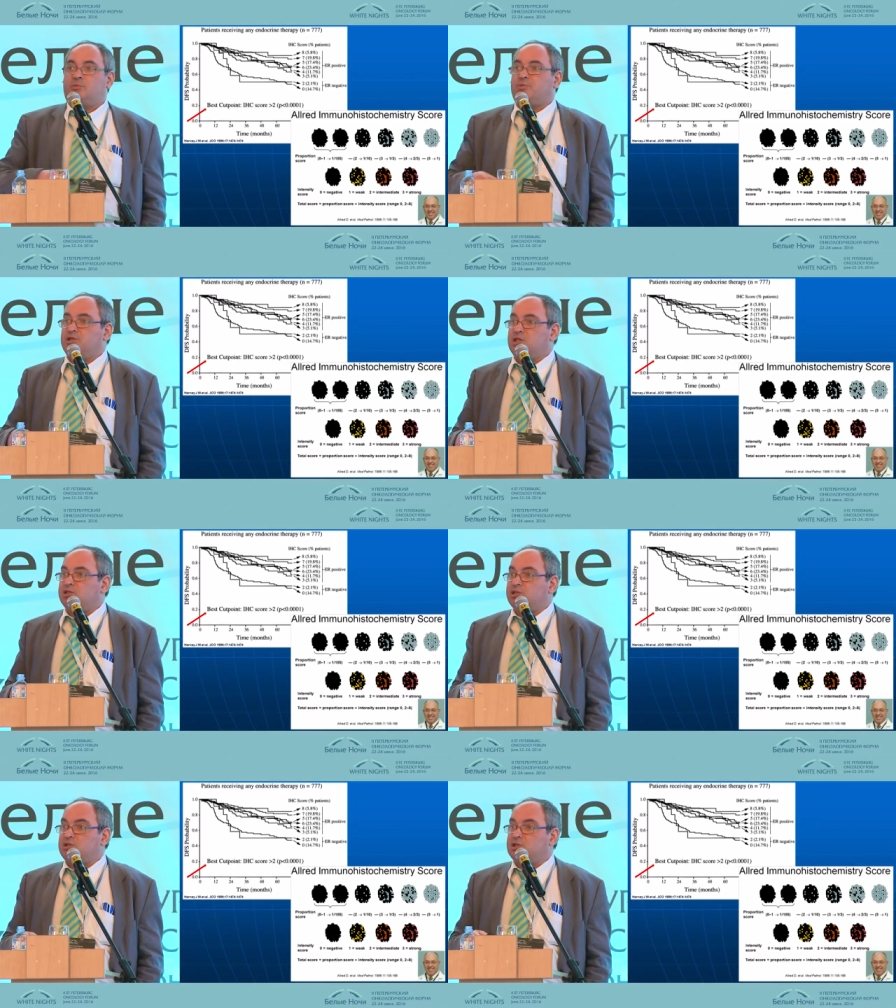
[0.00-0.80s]

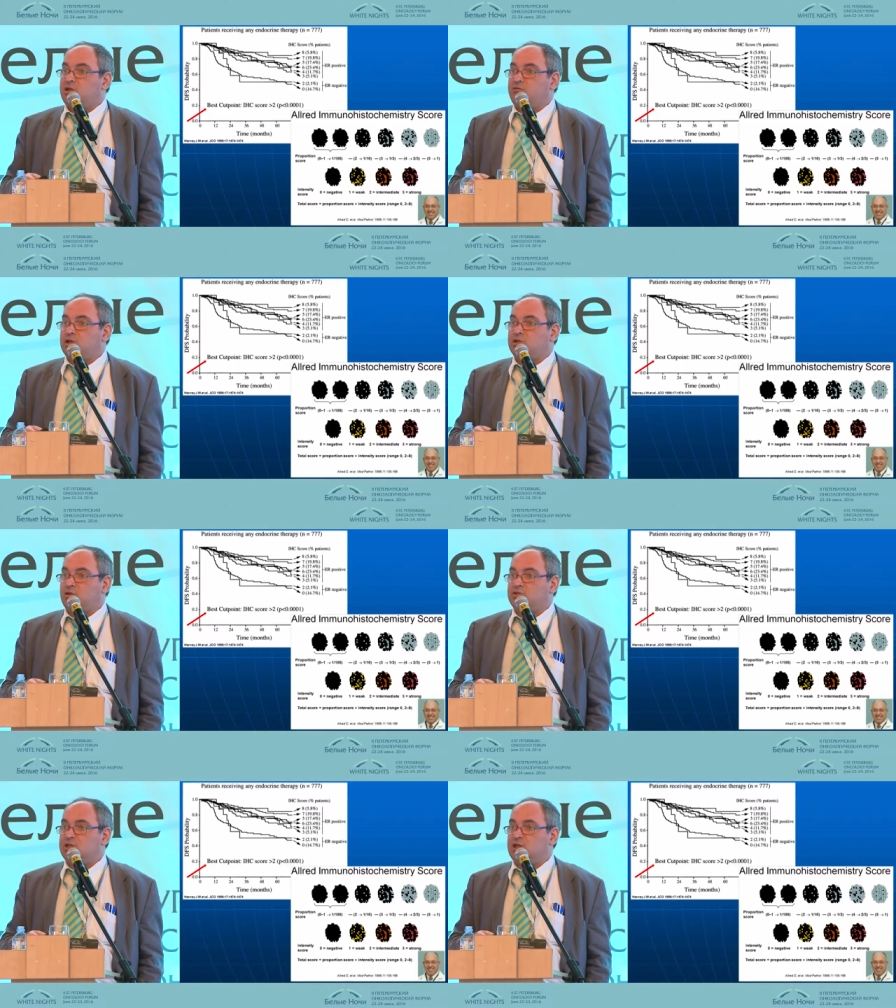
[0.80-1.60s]
predictive significance
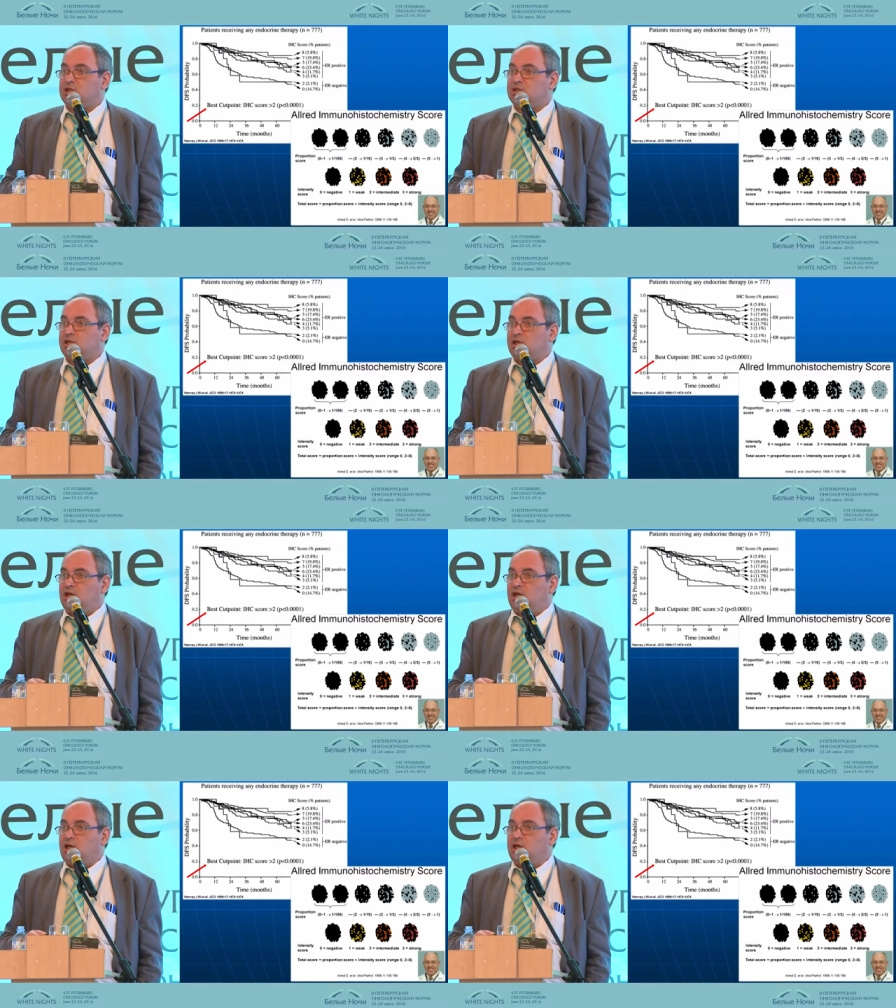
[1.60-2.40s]
of the test
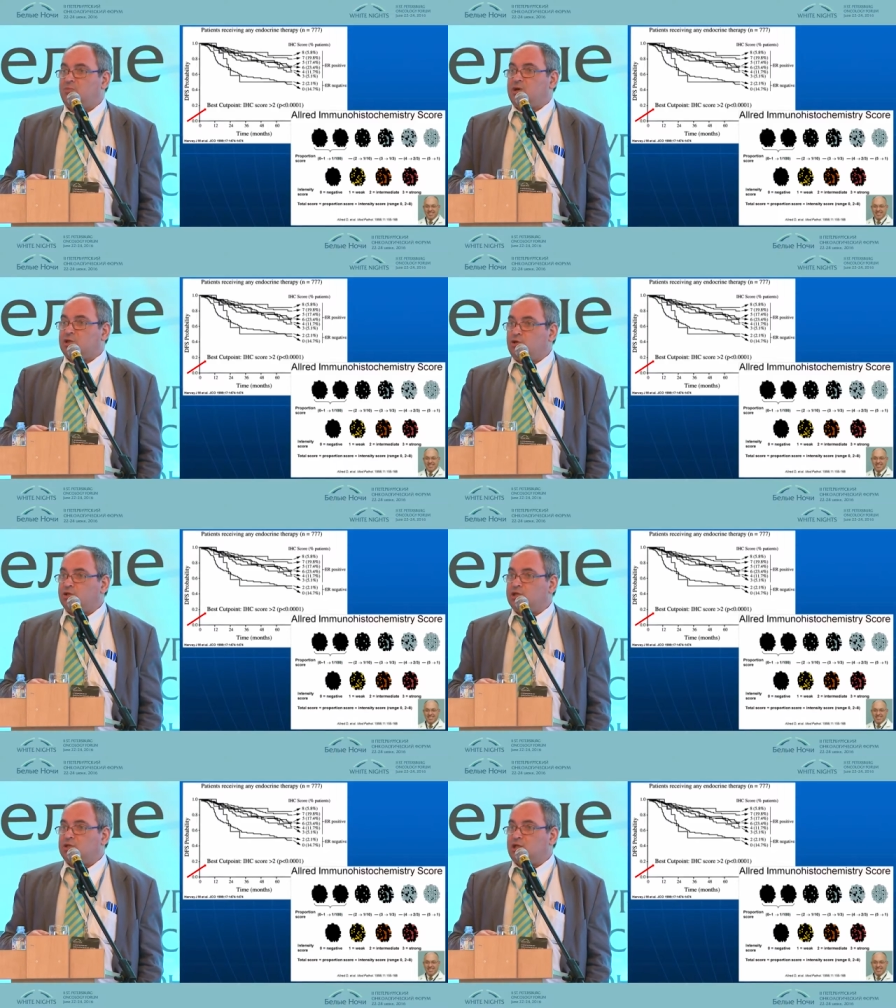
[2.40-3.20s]
and
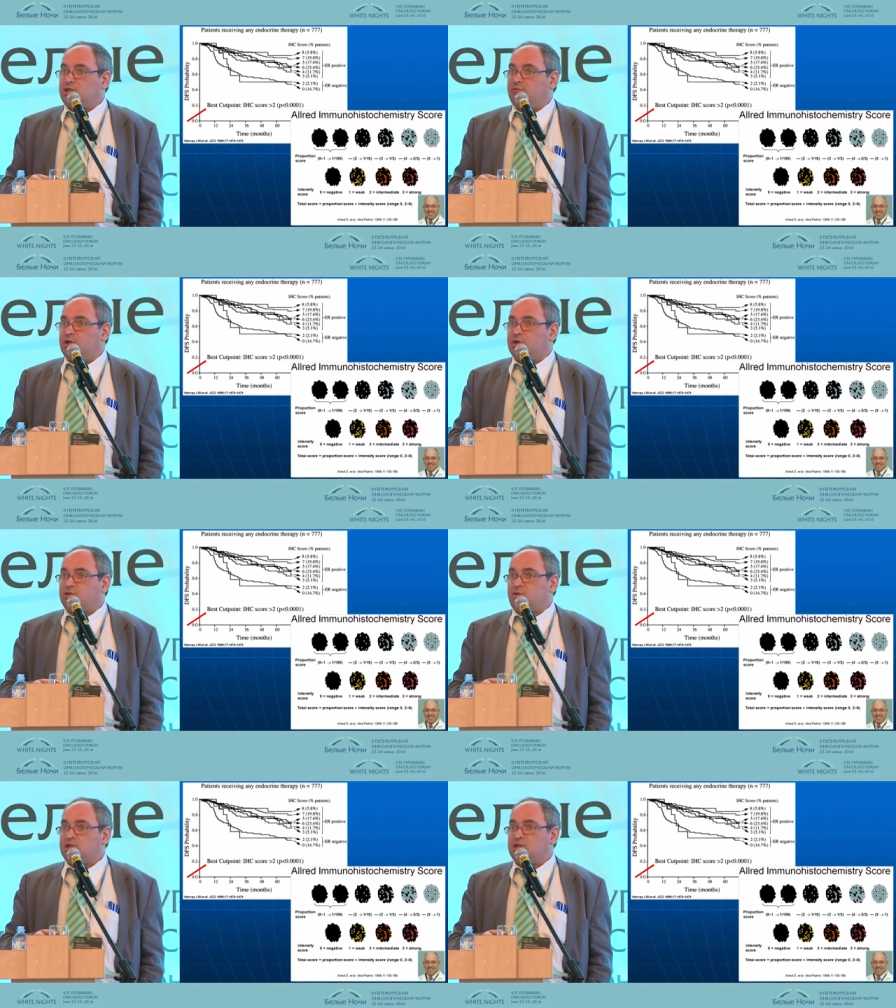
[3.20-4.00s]
prognostic
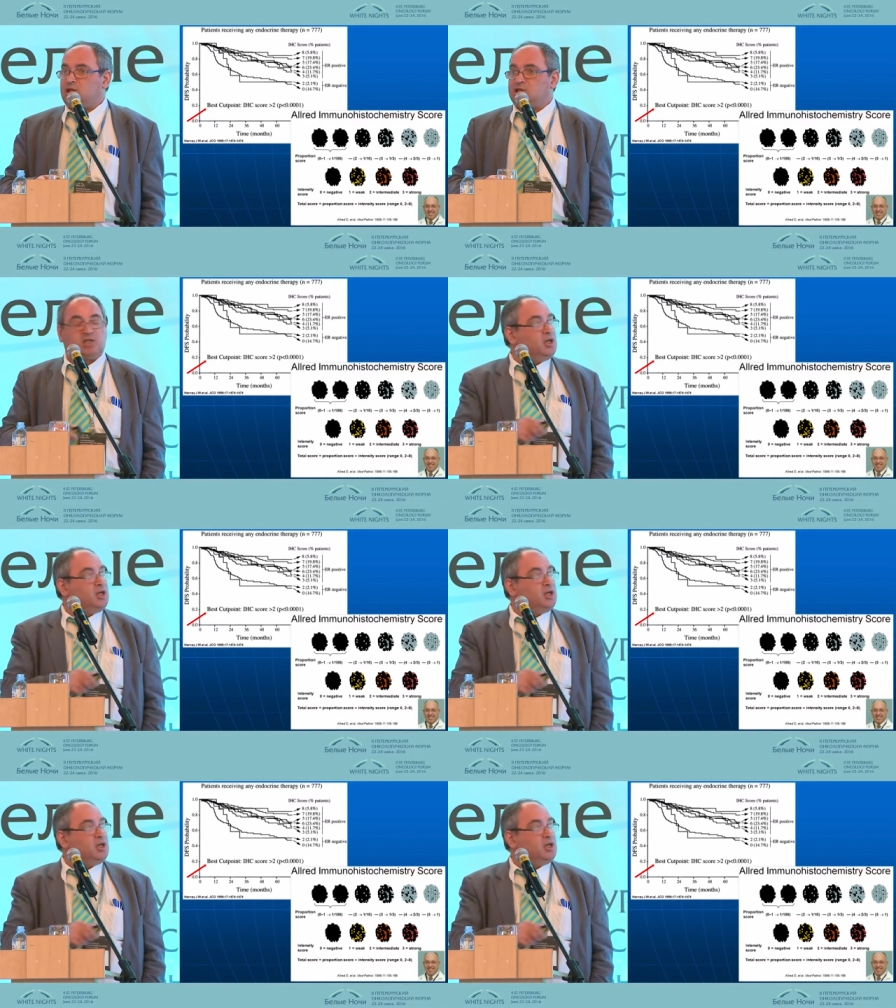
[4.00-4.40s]
significance of the test.